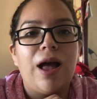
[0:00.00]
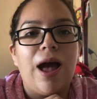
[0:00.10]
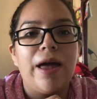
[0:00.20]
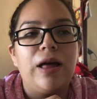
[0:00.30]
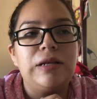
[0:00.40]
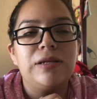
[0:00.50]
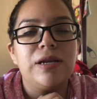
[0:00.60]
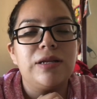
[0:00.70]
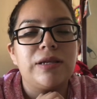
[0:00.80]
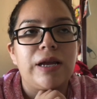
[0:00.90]
I
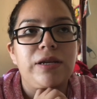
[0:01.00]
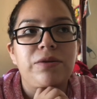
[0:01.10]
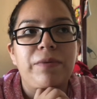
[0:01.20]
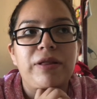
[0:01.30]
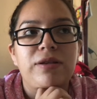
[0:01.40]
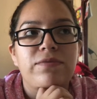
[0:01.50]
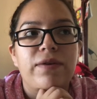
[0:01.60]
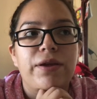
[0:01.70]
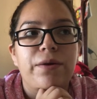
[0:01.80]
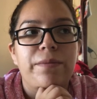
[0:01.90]
honestly decided to make this
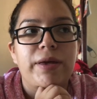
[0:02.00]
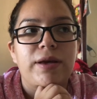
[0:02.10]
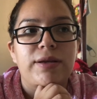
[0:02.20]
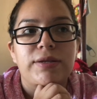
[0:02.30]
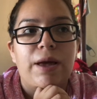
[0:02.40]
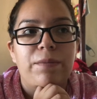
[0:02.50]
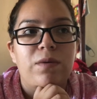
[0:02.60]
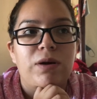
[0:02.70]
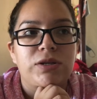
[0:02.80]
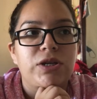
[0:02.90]
video because I've
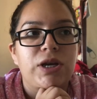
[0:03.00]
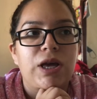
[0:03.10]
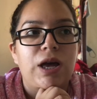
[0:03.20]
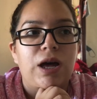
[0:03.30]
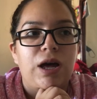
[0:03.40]
been watching